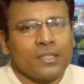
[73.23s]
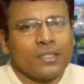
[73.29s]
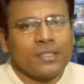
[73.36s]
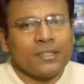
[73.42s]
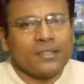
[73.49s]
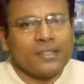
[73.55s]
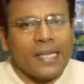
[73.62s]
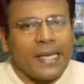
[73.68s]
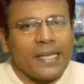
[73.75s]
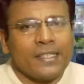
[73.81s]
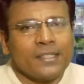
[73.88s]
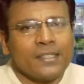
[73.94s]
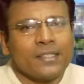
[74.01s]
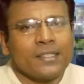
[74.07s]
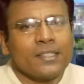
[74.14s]
is
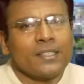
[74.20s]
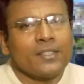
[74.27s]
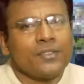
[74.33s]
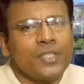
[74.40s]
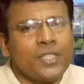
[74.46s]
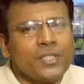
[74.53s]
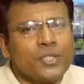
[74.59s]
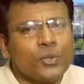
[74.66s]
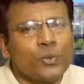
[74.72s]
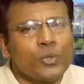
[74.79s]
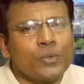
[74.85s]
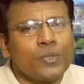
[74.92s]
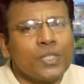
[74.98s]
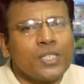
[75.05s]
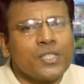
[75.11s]
that these
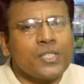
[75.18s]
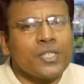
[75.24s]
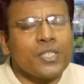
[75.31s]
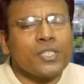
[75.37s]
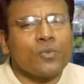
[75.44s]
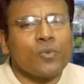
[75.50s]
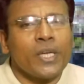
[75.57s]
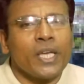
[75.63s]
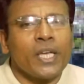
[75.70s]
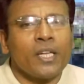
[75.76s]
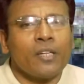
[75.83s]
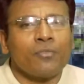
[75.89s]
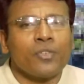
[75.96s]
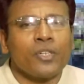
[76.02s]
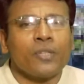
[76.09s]
universities
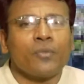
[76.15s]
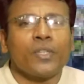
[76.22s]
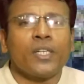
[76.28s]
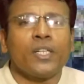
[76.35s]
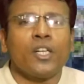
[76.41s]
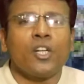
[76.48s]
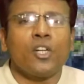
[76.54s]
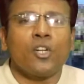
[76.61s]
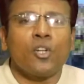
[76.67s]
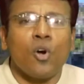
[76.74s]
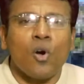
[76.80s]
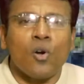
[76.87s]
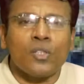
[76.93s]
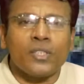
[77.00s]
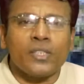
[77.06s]
were for a very
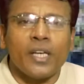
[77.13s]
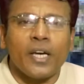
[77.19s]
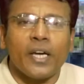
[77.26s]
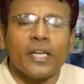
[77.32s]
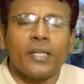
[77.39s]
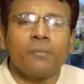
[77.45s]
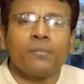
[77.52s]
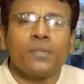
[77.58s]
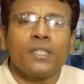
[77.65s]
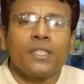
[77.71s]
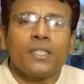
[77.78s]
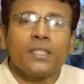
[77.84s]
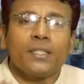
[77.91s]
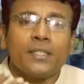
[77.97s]
long time